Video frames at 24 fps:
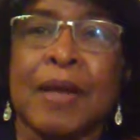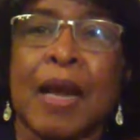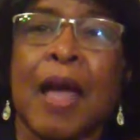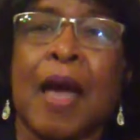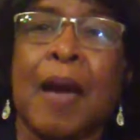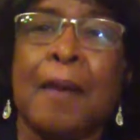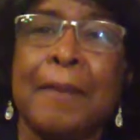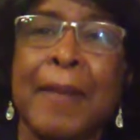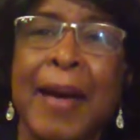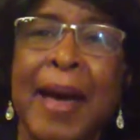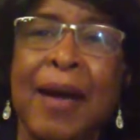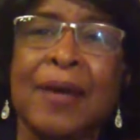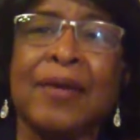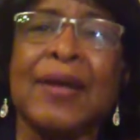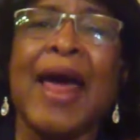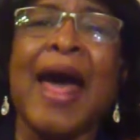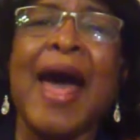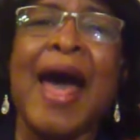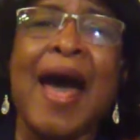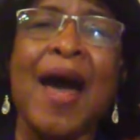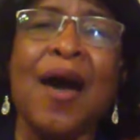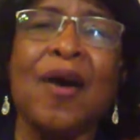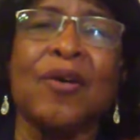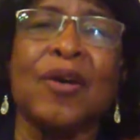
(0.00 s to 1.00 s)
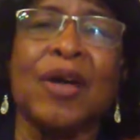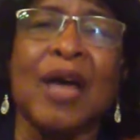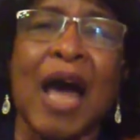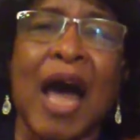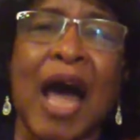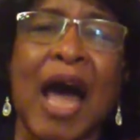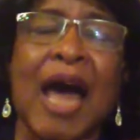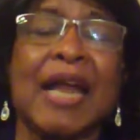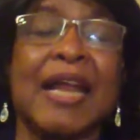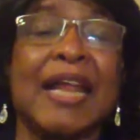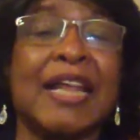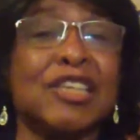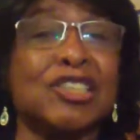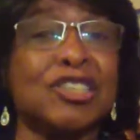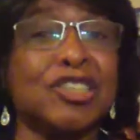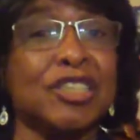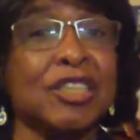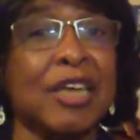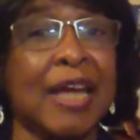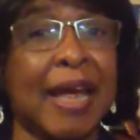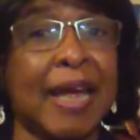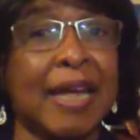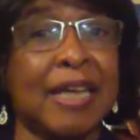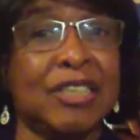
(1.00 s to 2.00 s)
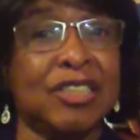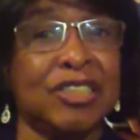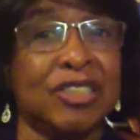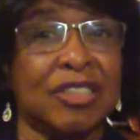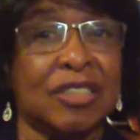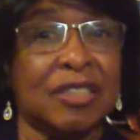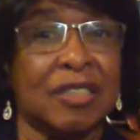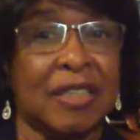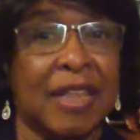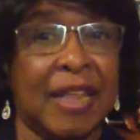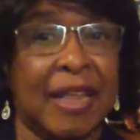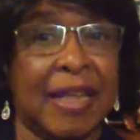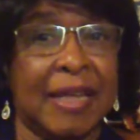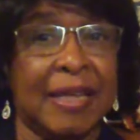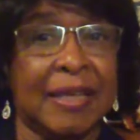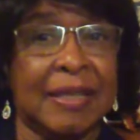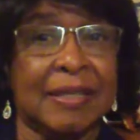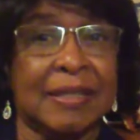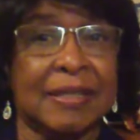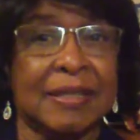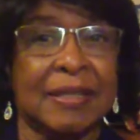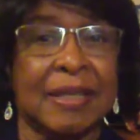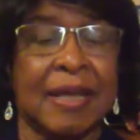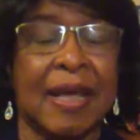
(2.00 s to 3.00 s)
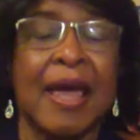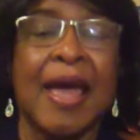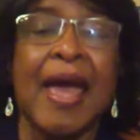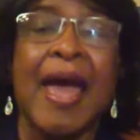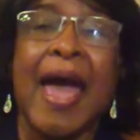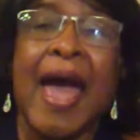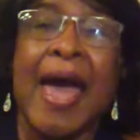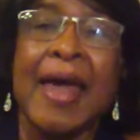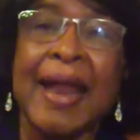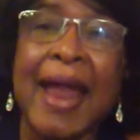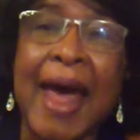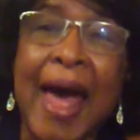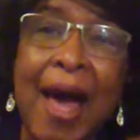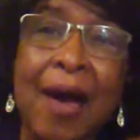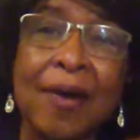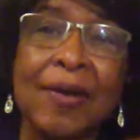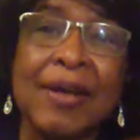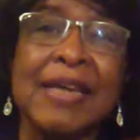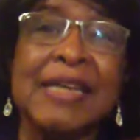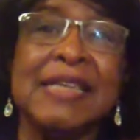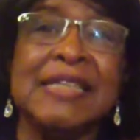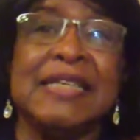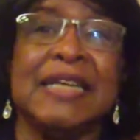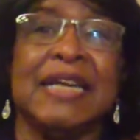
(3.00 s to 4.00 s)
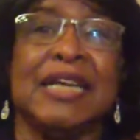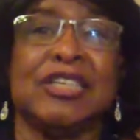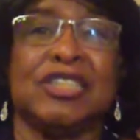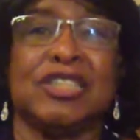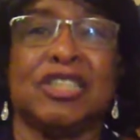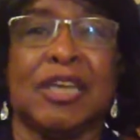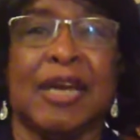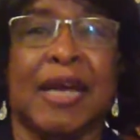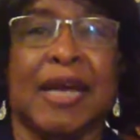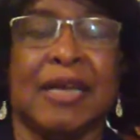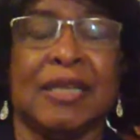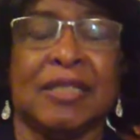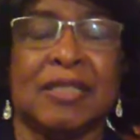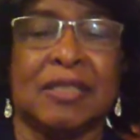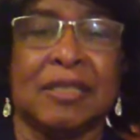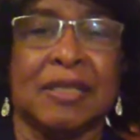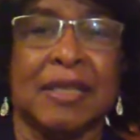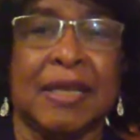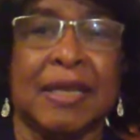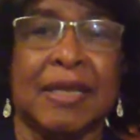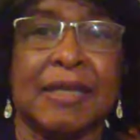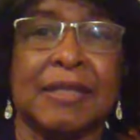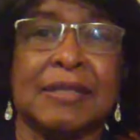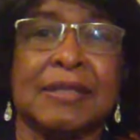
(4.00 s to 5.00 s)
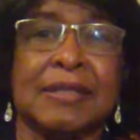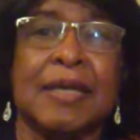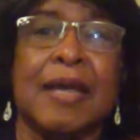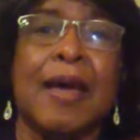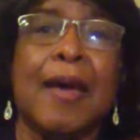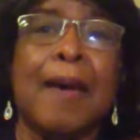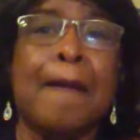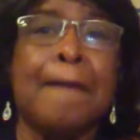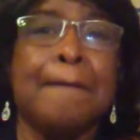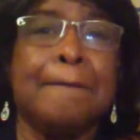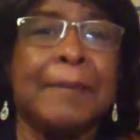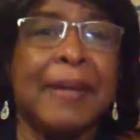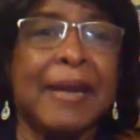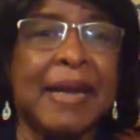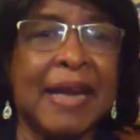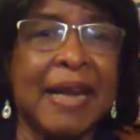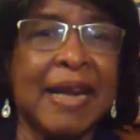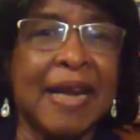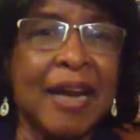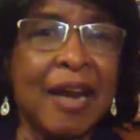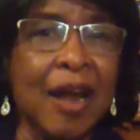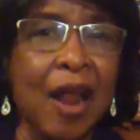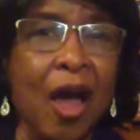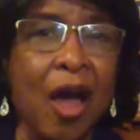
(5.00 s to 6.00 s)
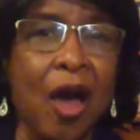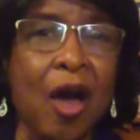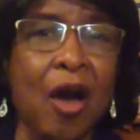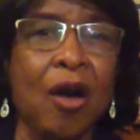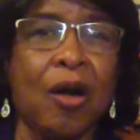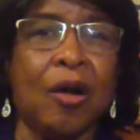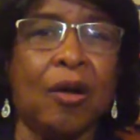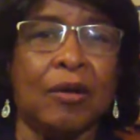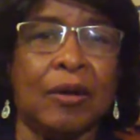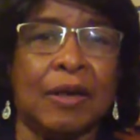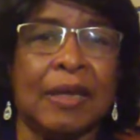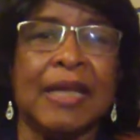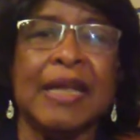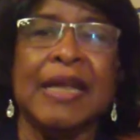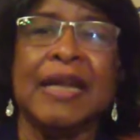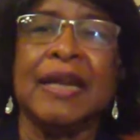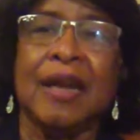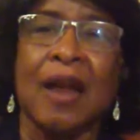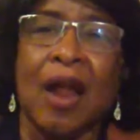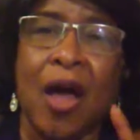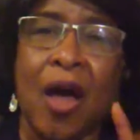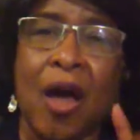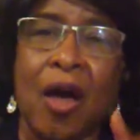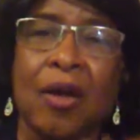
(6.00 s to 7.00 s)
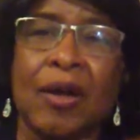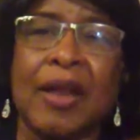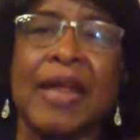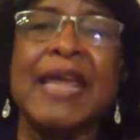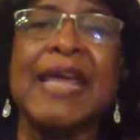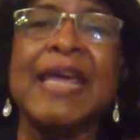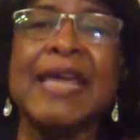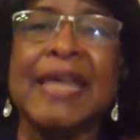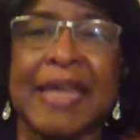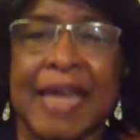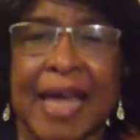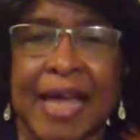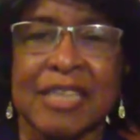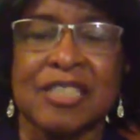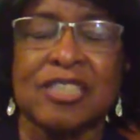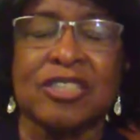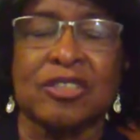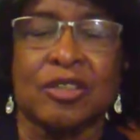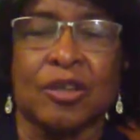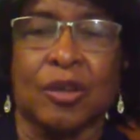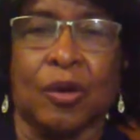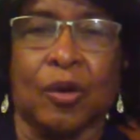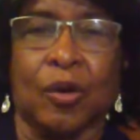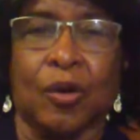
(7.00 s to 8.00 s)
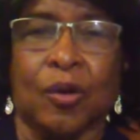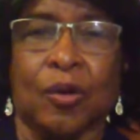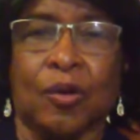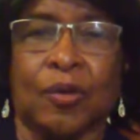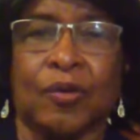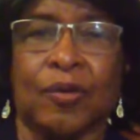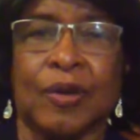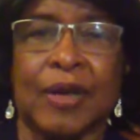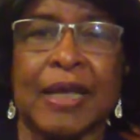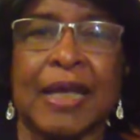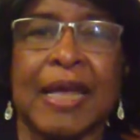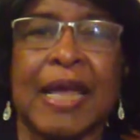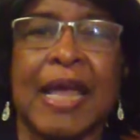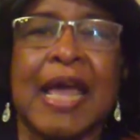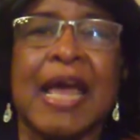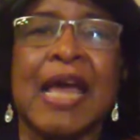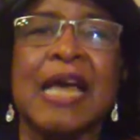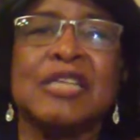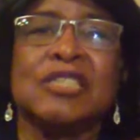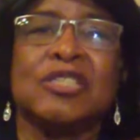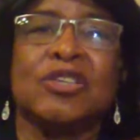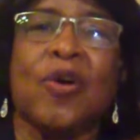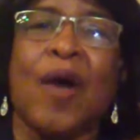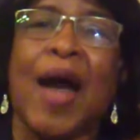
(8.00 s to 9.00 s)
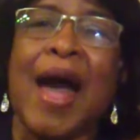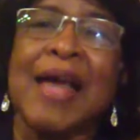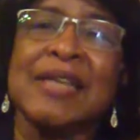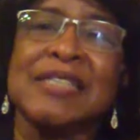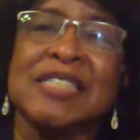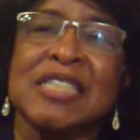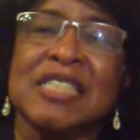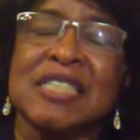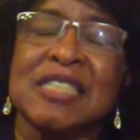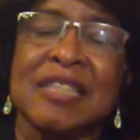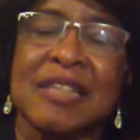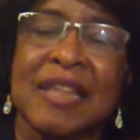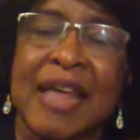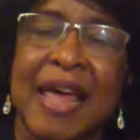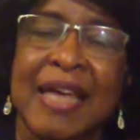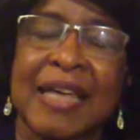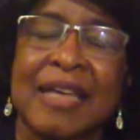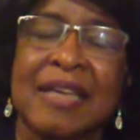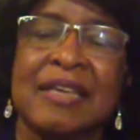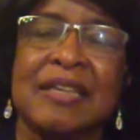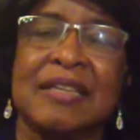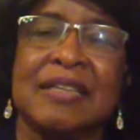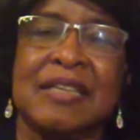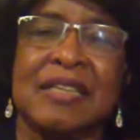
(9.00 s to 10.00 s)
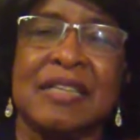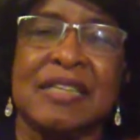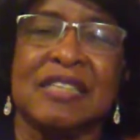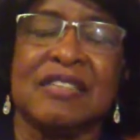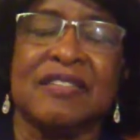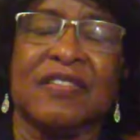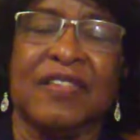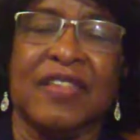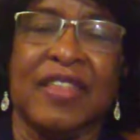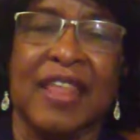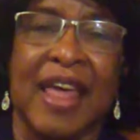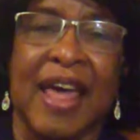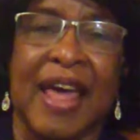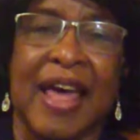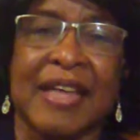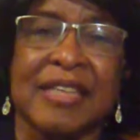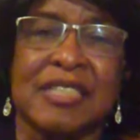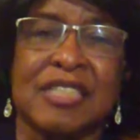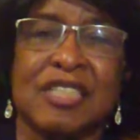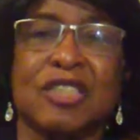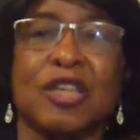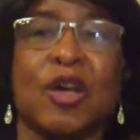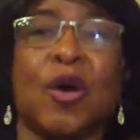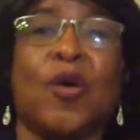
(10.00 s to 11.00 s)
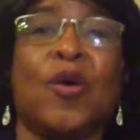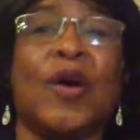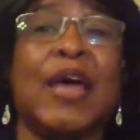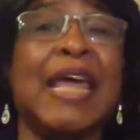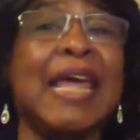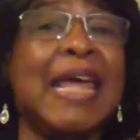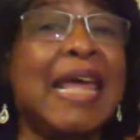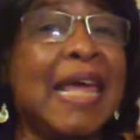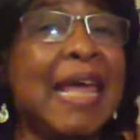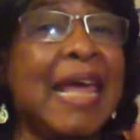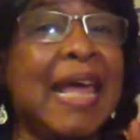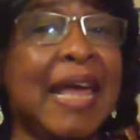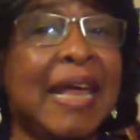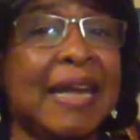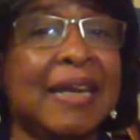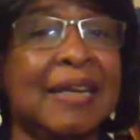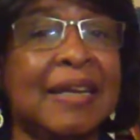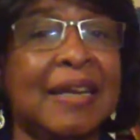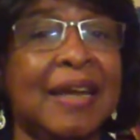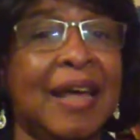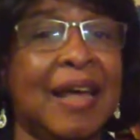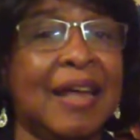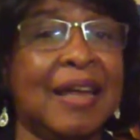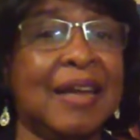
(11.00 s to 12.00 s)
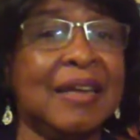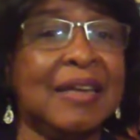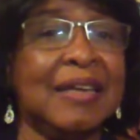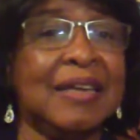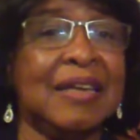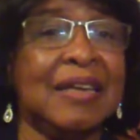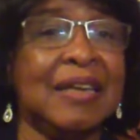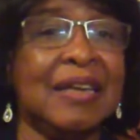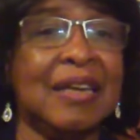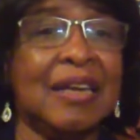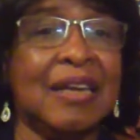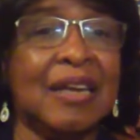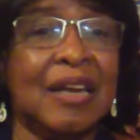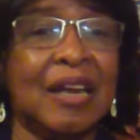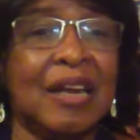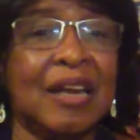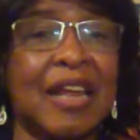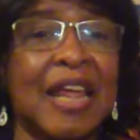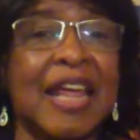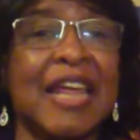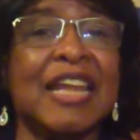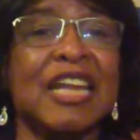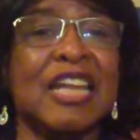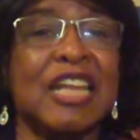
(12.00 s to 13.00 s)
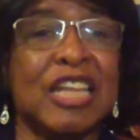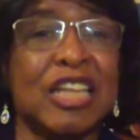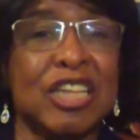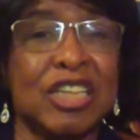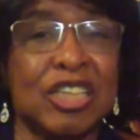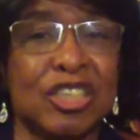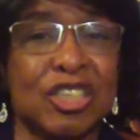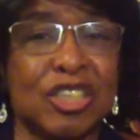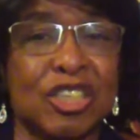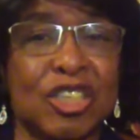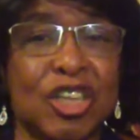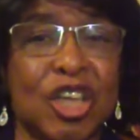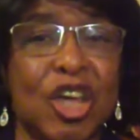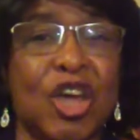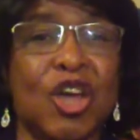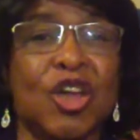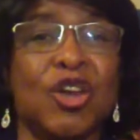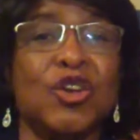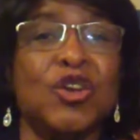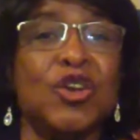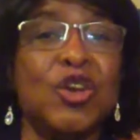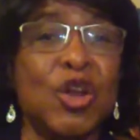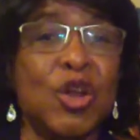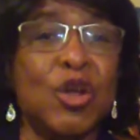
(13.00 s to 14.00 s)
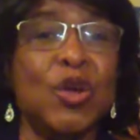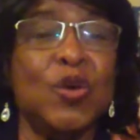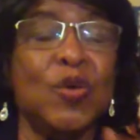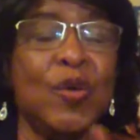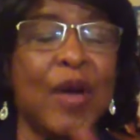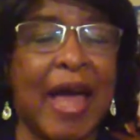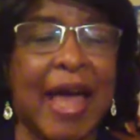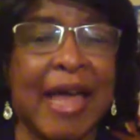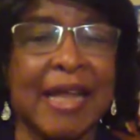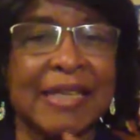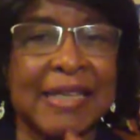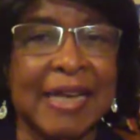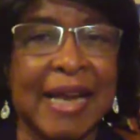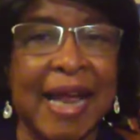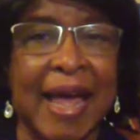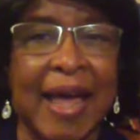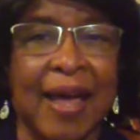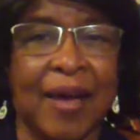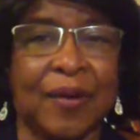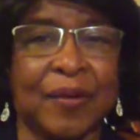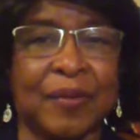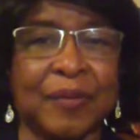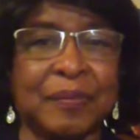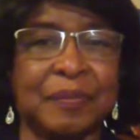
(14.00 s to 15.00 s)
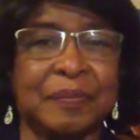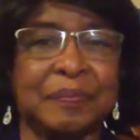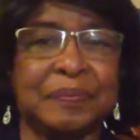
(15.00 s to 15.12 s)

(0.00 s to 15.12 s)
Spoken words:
about how God has changed things and how He did change things. But in it all, He gets the glory. So I just thank goodness for that. So in it is new and now.